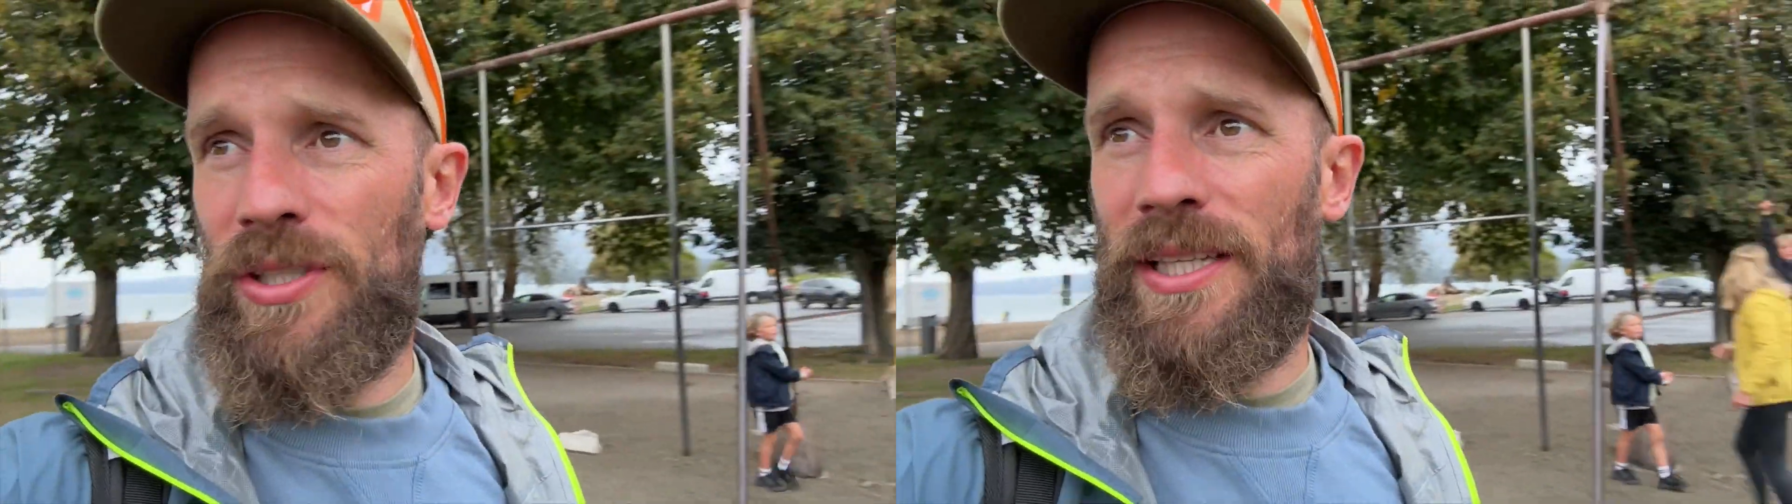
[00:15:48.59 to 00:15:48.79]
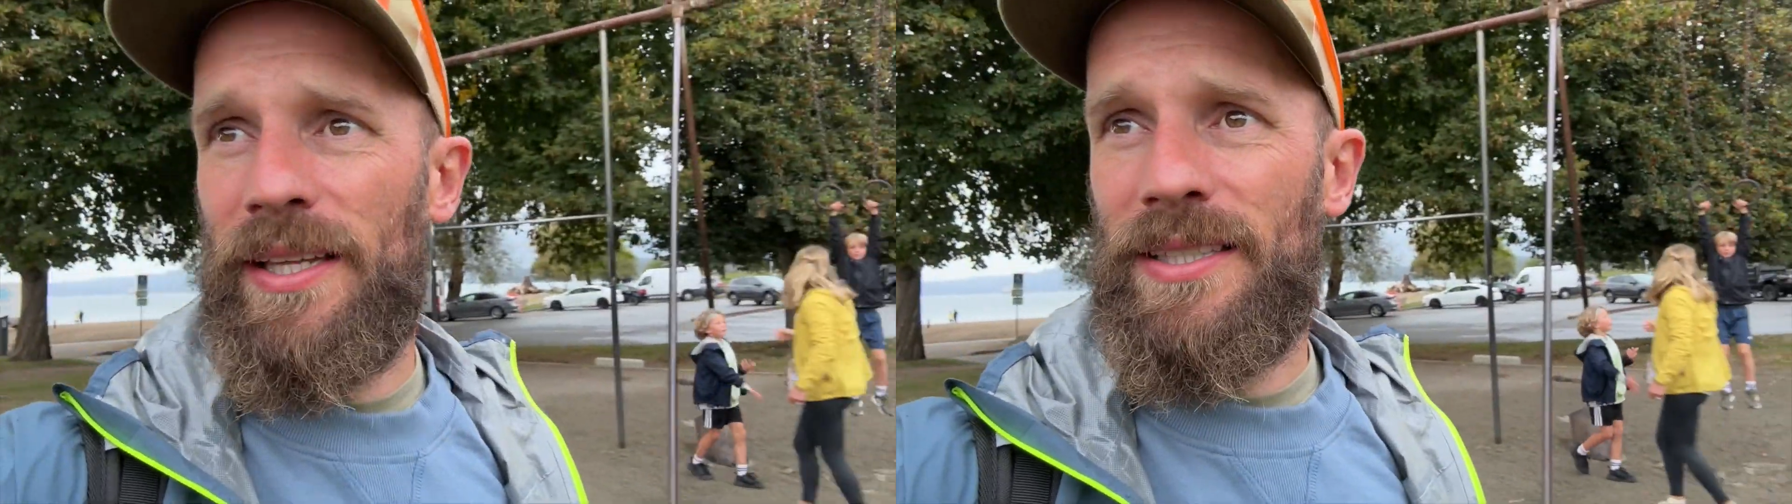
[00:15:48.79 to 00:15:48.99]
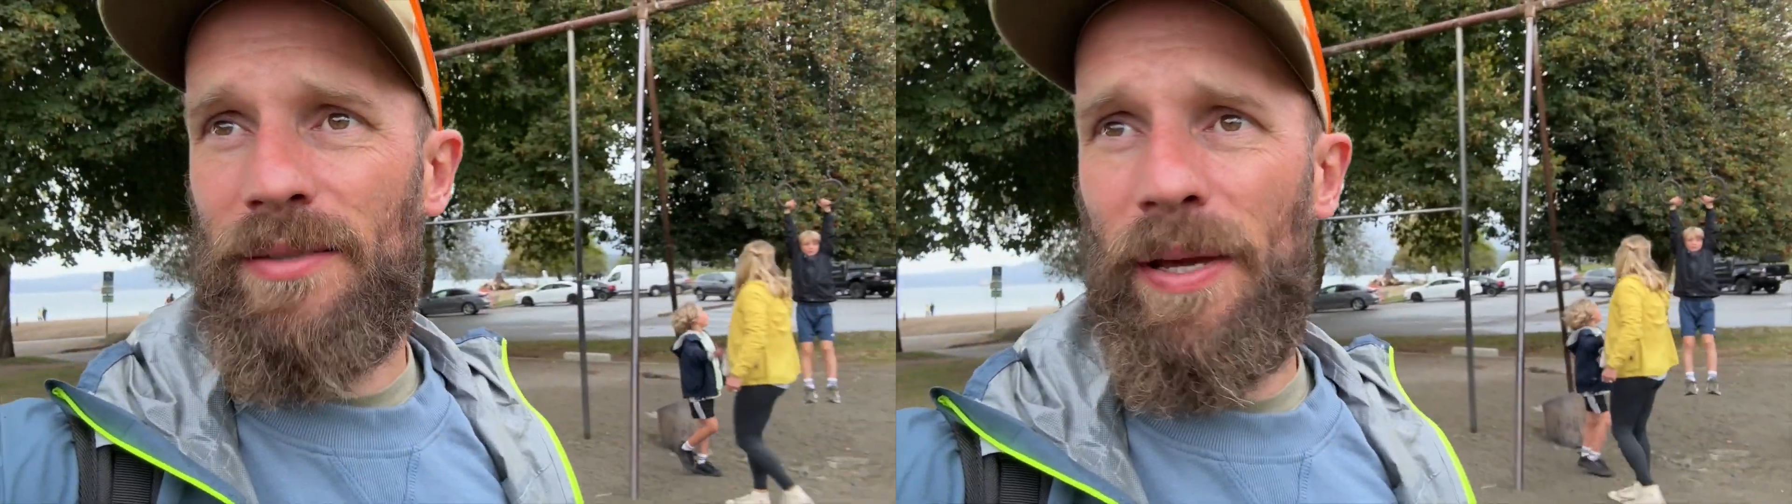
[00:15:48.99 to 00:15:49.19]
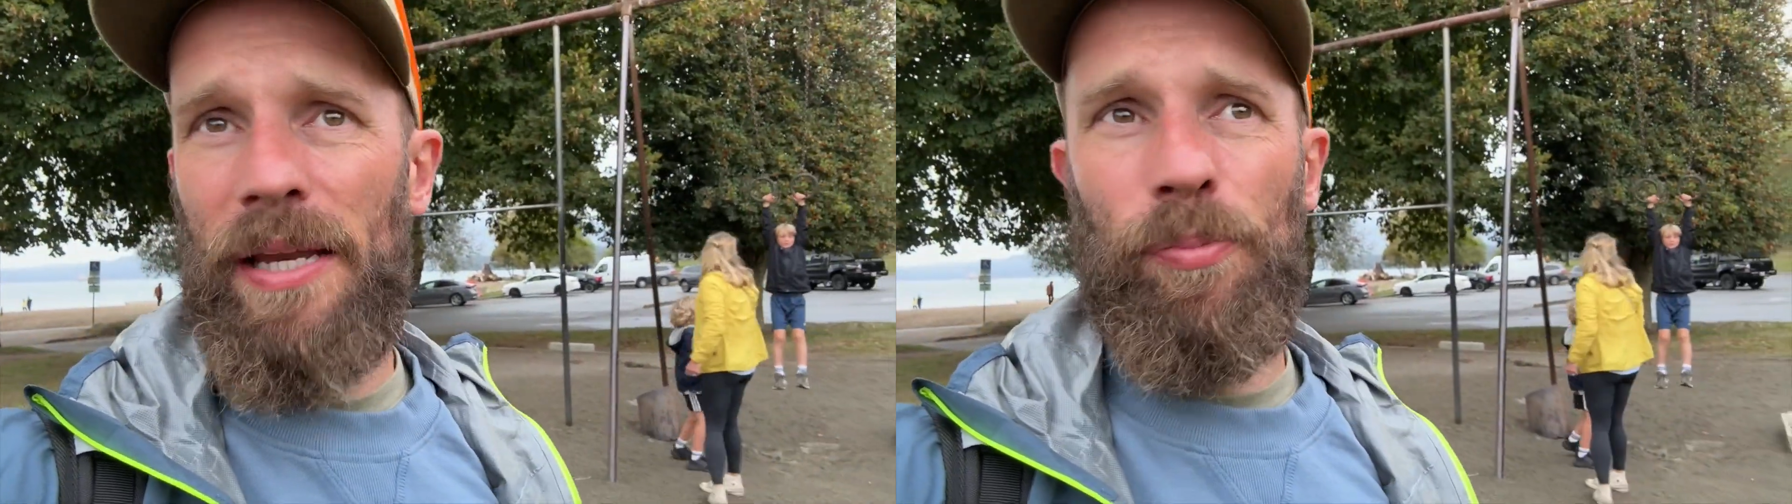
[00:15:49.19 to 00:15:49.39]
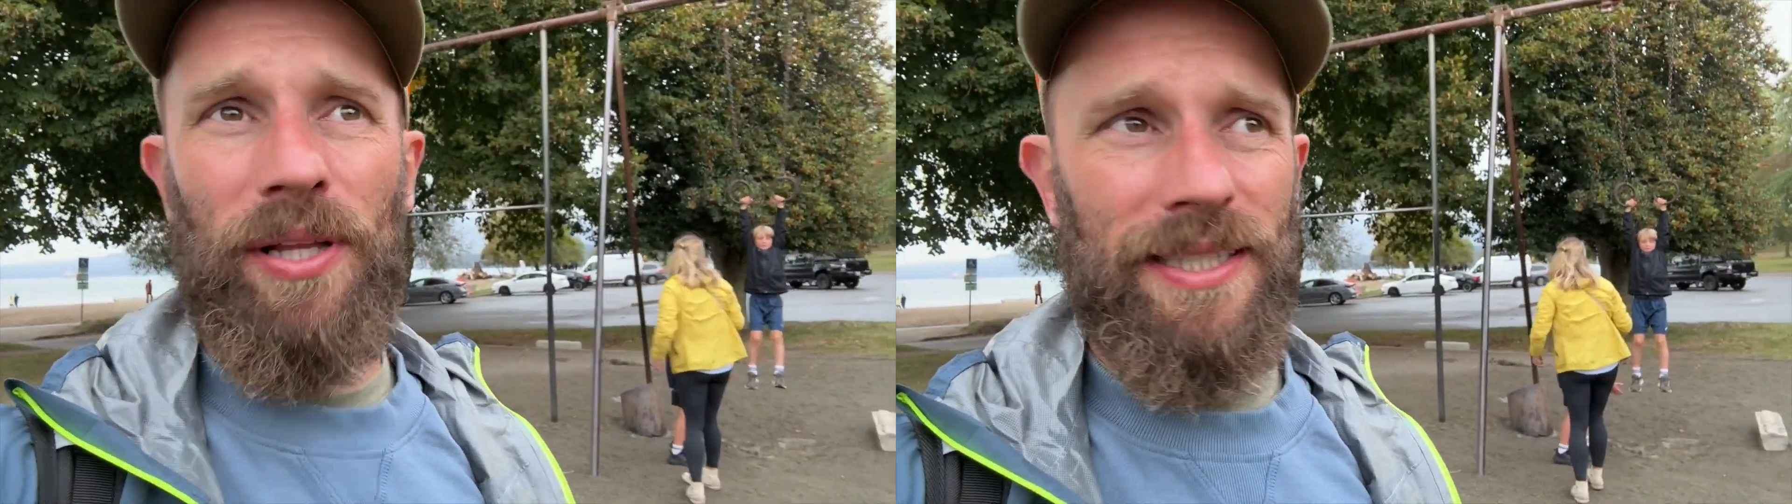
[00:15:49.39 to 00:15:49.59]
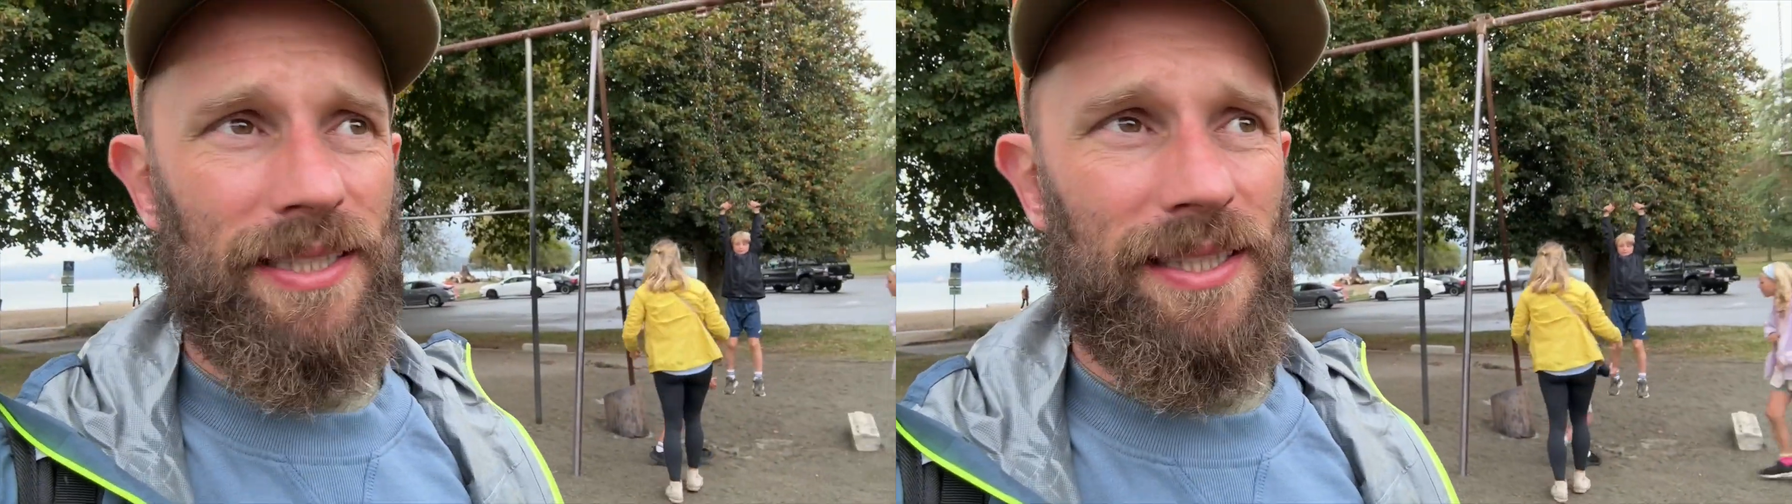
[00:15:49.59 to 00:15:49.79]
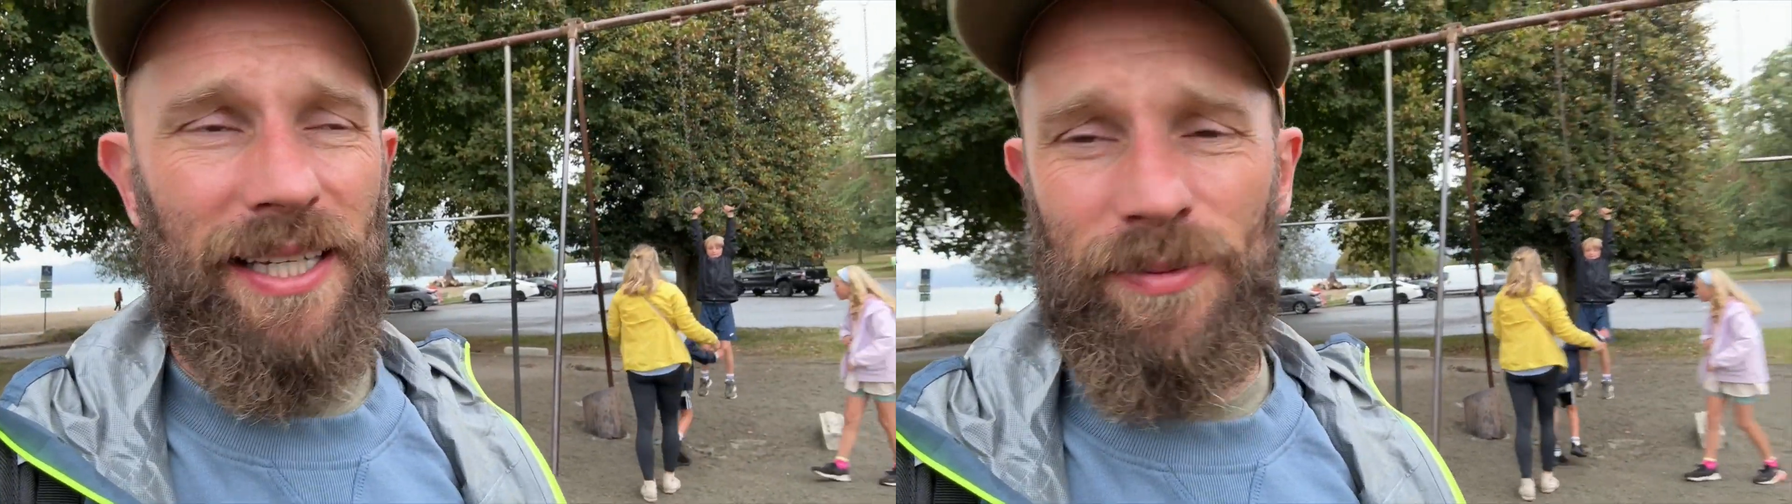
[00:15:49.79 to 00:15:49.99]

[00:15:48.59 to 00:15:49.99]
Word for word: like this and many places like this,